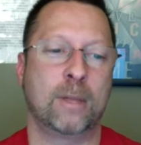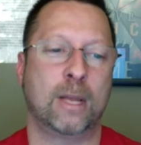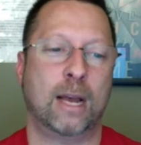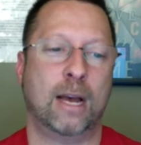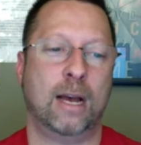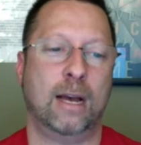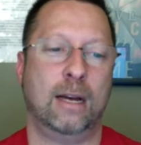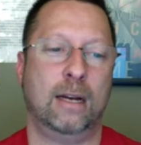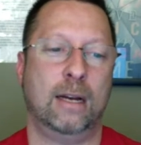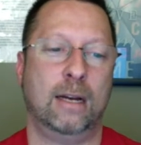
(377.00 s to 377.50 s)

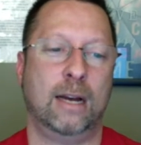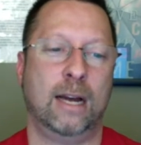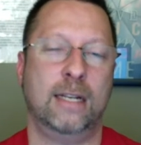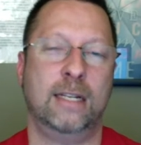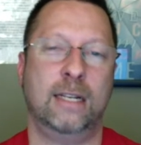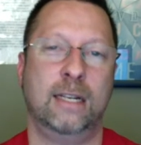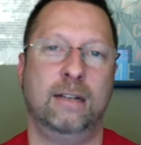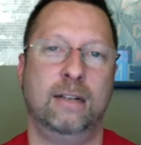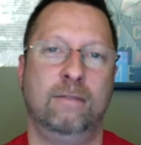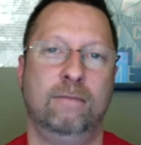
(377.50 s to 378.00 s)
I
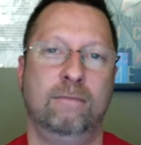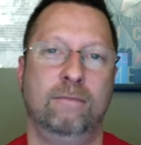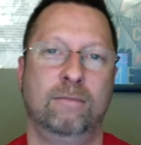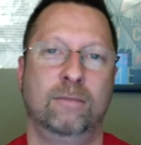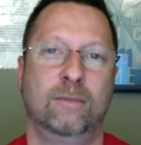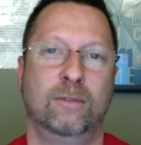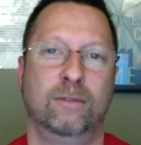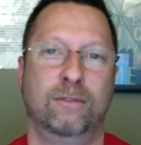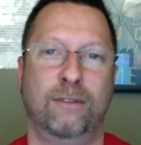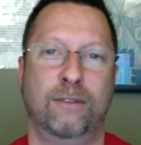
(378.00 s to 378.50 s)
did
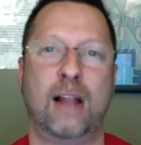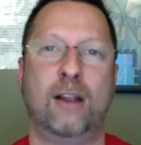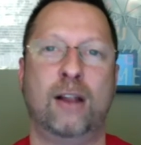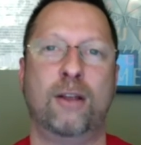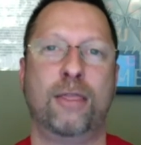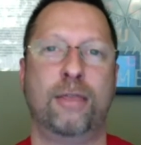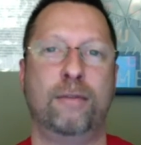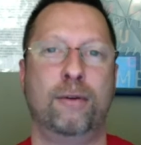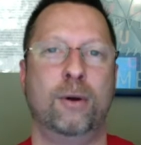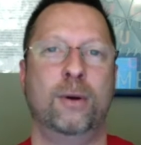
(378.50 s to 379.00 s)
follow
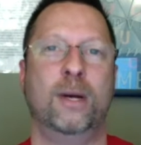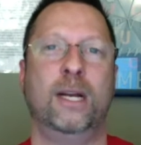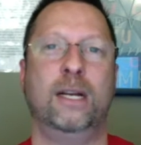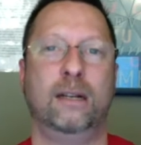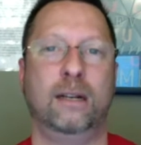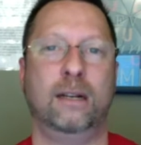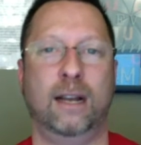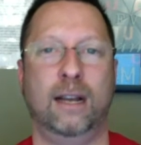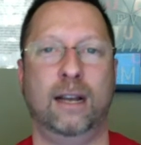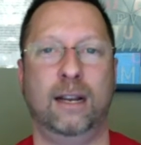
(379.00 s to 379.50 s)
through
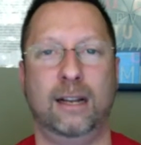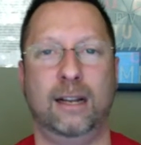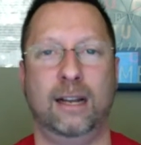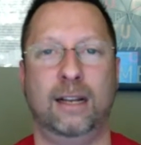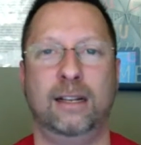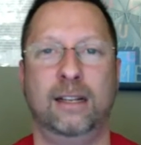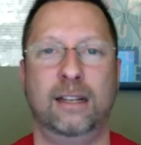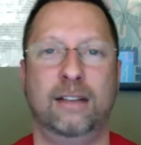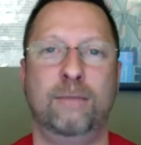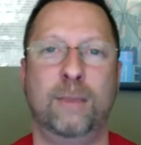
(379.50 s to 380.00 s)

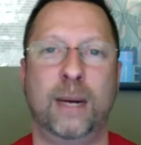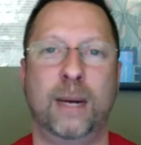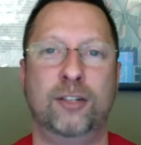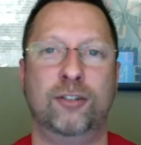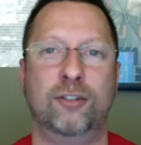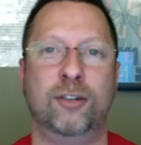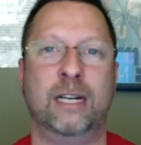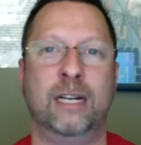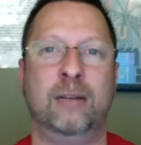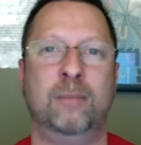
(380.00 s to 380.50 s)
and live my
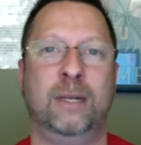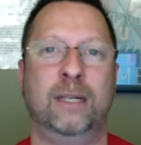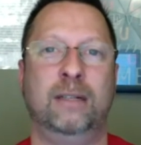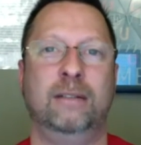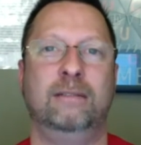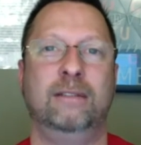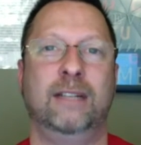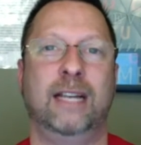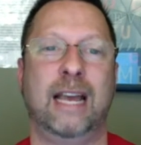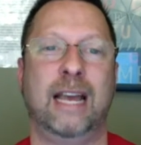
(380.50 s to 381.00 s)
dream
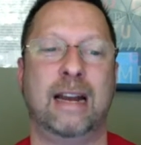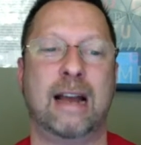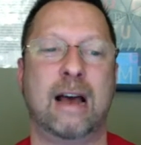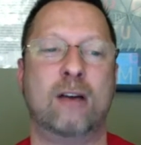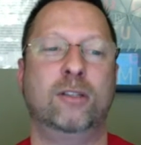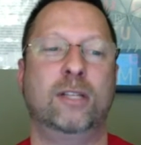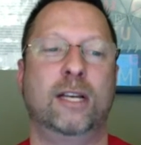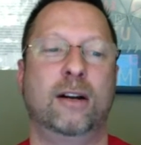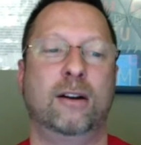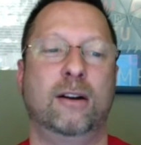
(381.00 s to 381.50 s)
and get
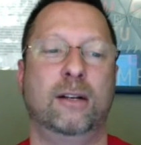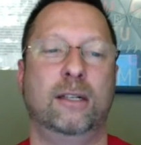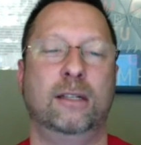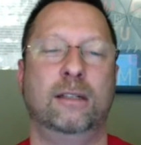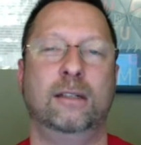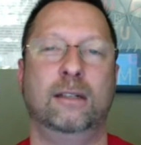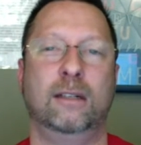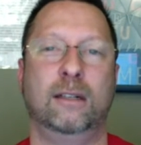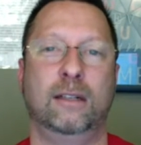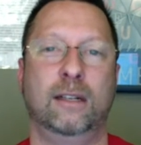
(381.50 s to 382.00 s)
out there,
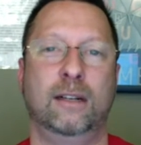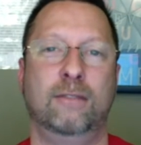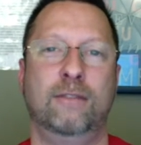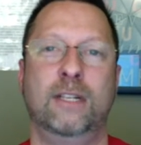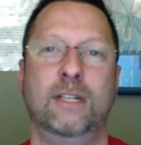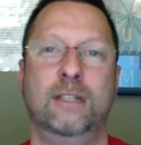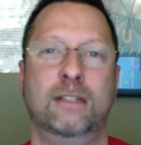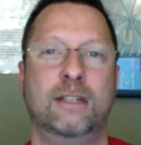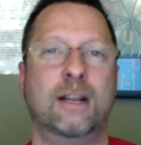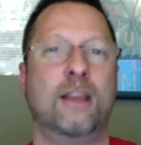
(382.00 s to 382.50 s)
and lived
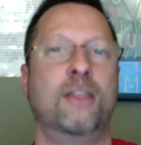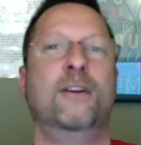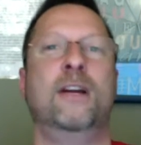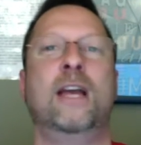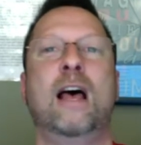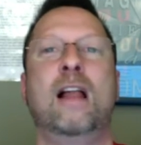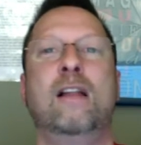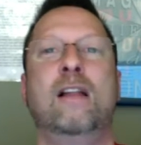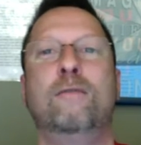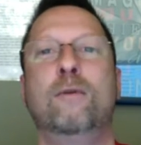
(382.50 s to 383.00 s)
in Southern
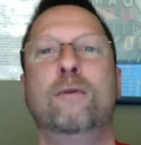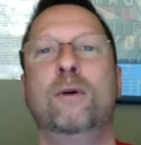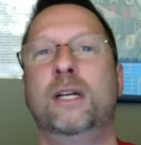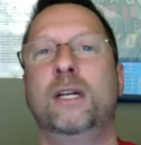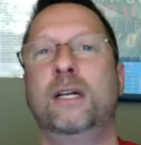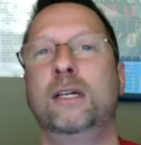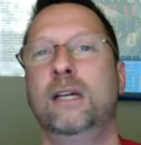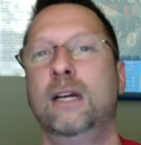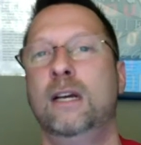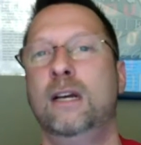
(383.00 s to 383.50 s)

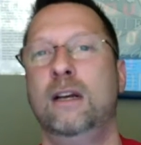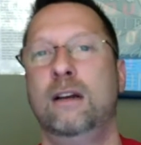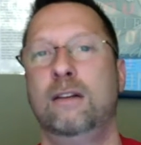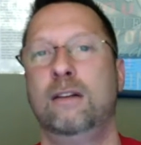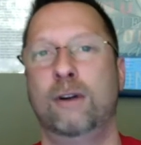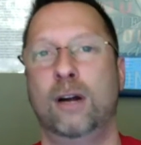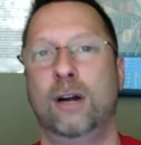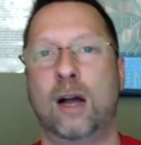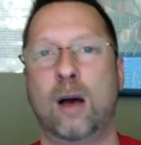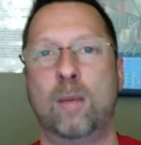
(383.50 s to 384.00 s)
California
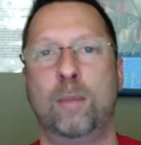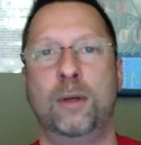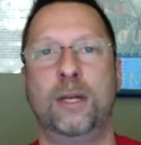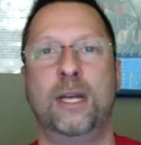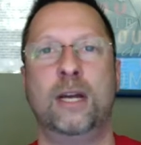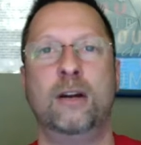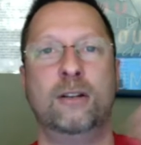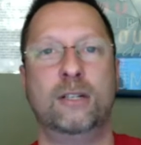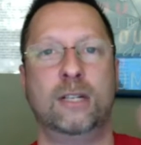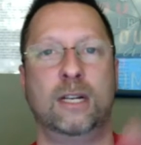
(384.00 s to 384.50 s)
for a couple of
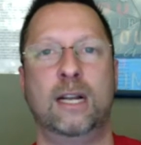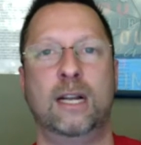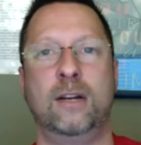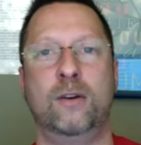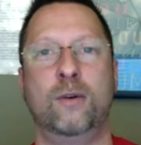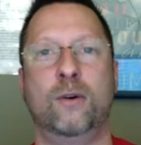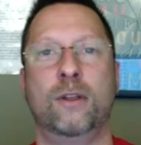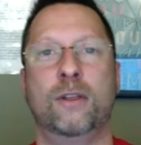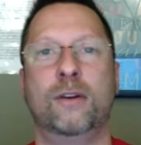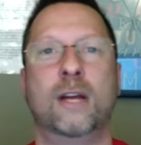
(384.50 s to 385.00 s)
years, and then
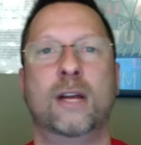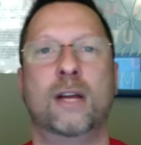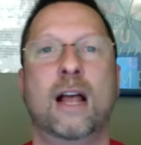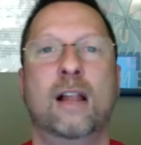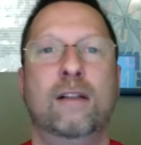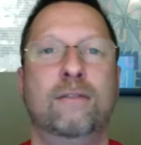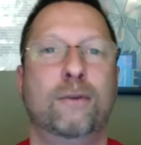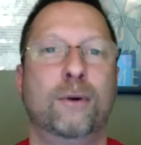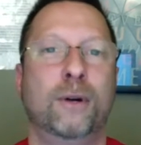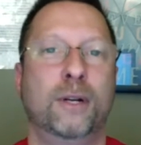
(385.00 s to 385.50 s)
Northern
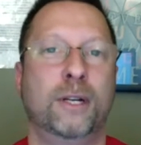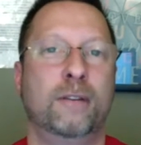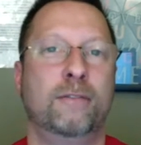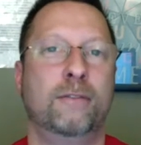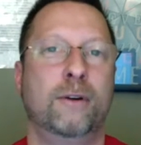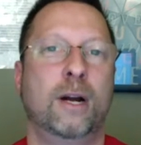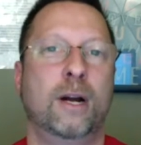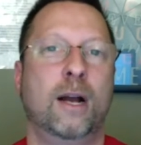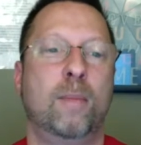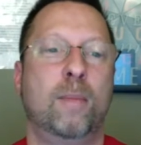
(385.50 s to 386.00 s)
California
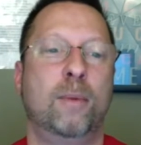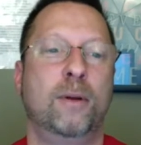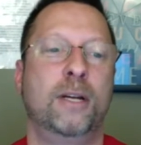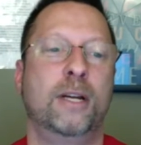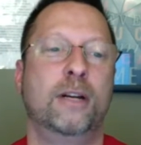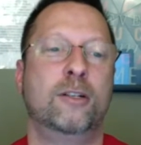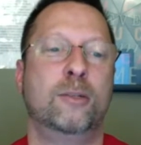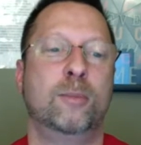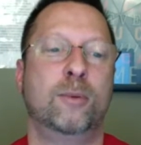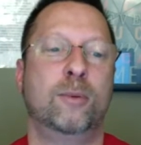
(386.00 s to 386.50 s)
for a couple of
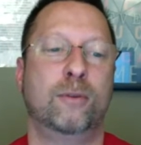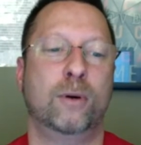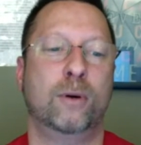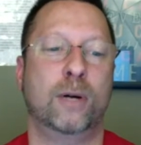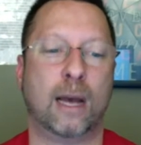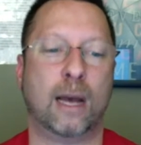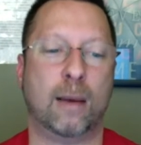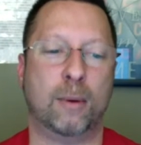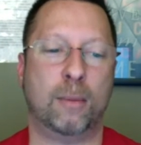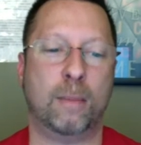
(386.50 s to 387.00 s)
years before
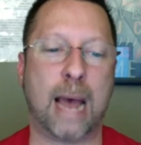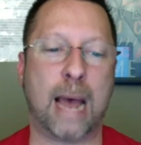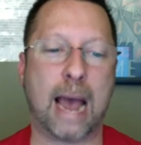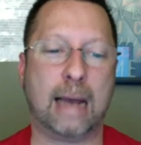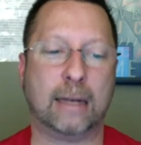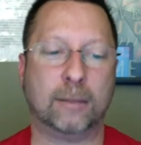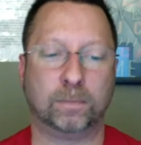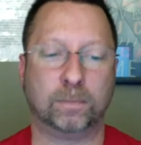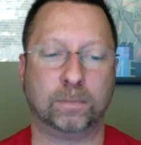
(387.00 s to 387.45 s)
coming back.